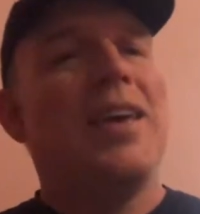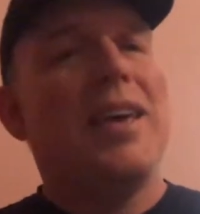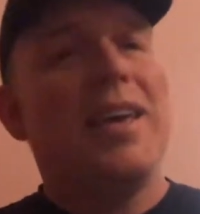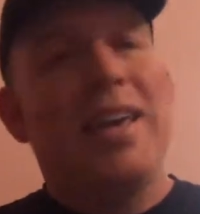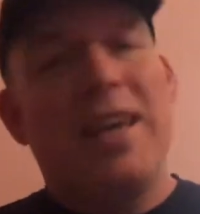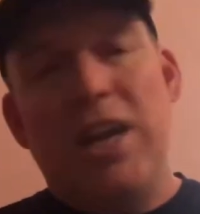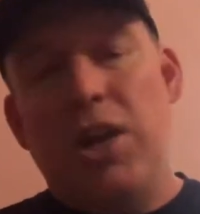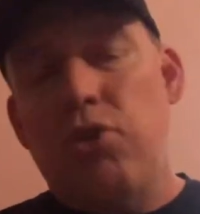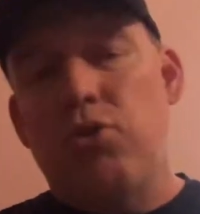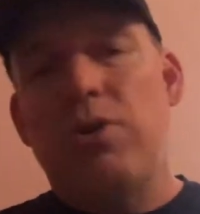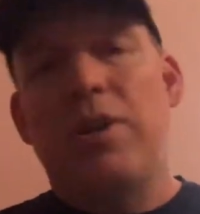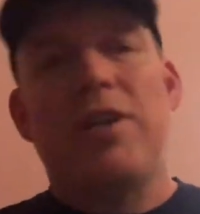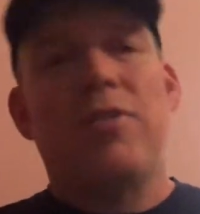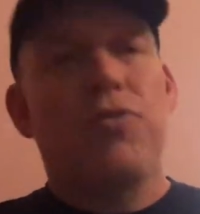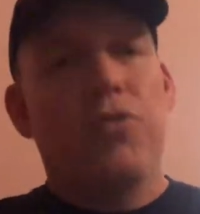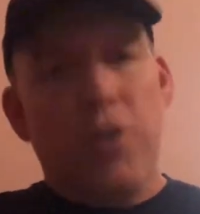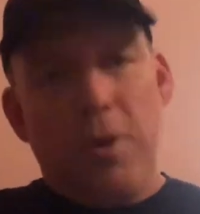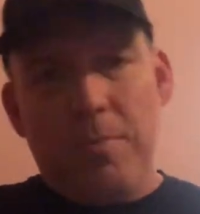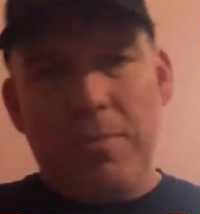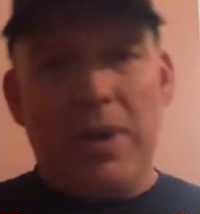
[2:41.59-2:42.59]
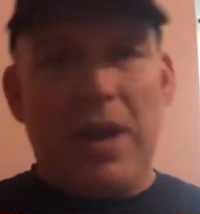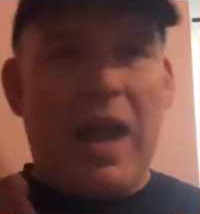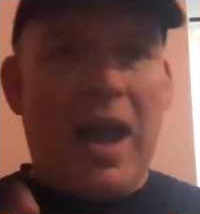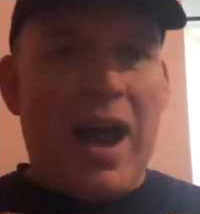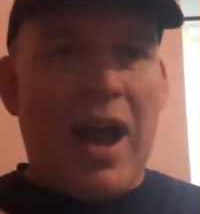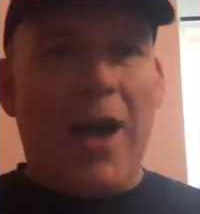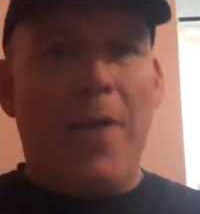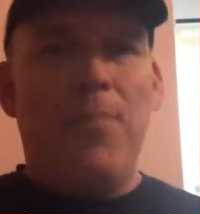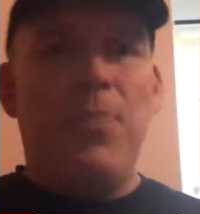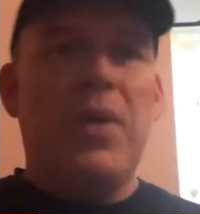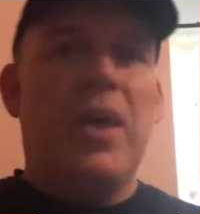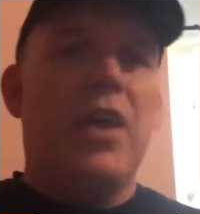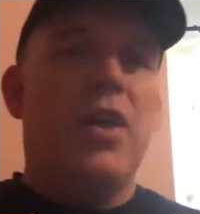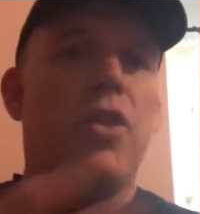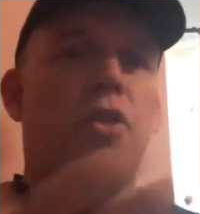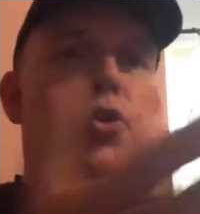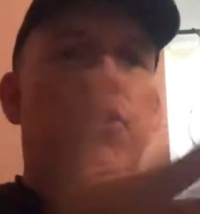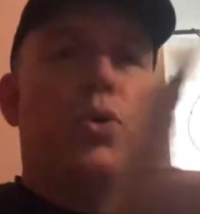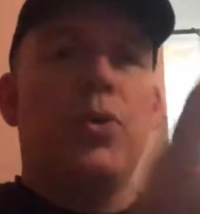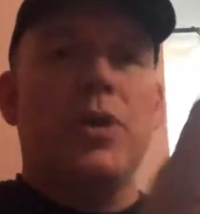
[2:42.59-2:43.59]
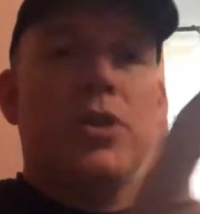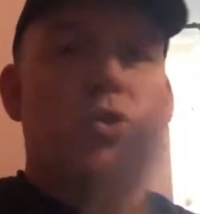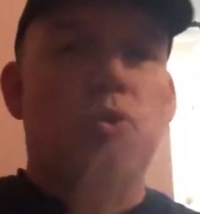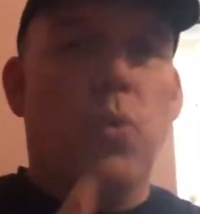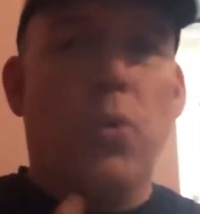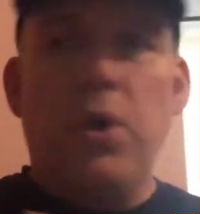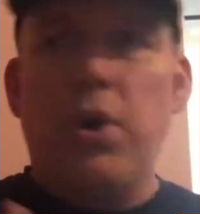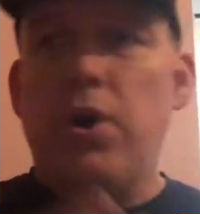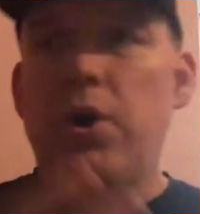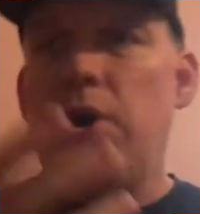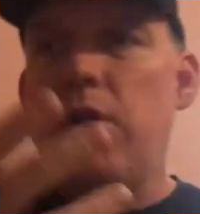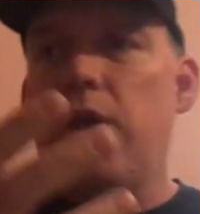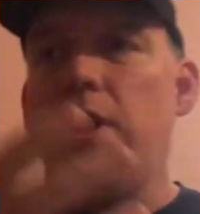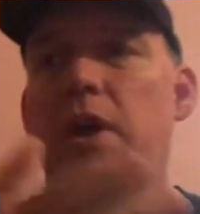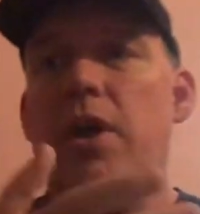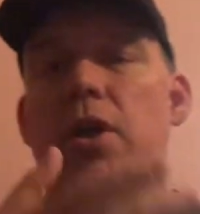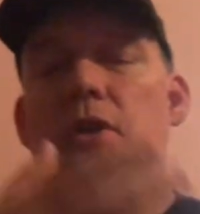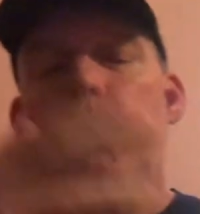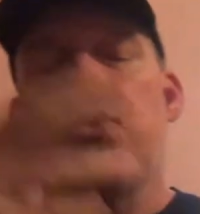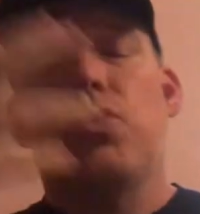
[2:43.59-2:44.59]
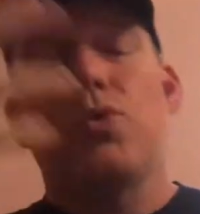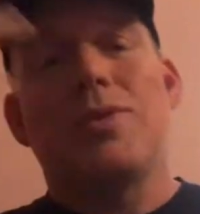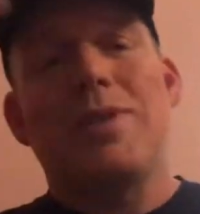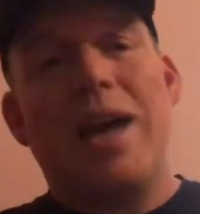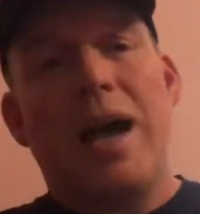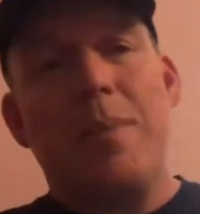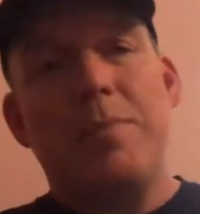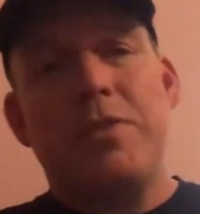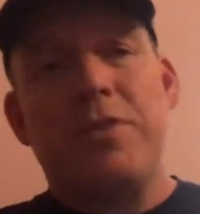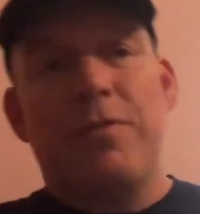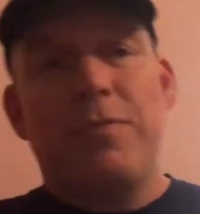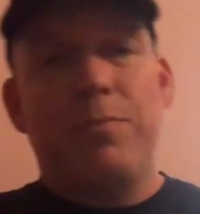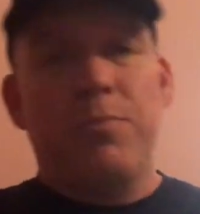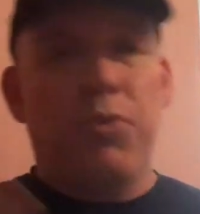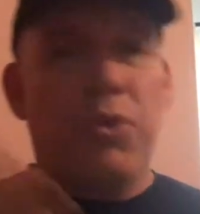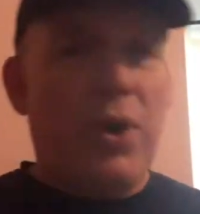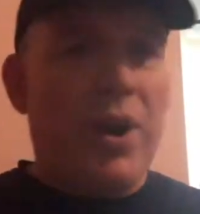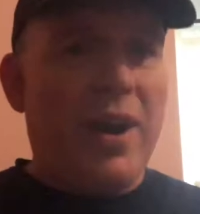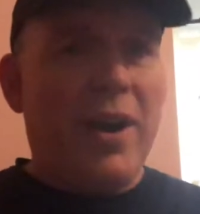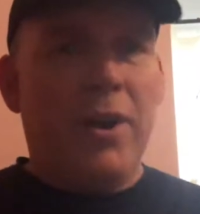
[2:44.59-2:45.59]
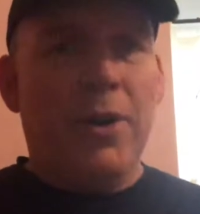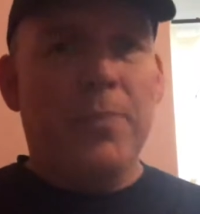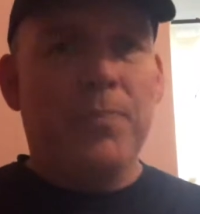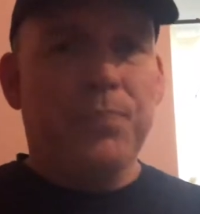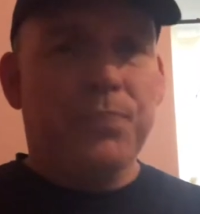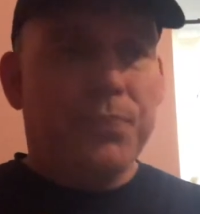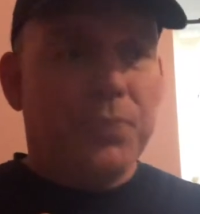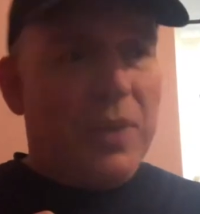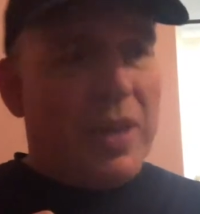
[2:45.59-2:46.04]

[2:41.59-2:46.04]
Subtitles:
hearing from God through His Word, through times of prayer.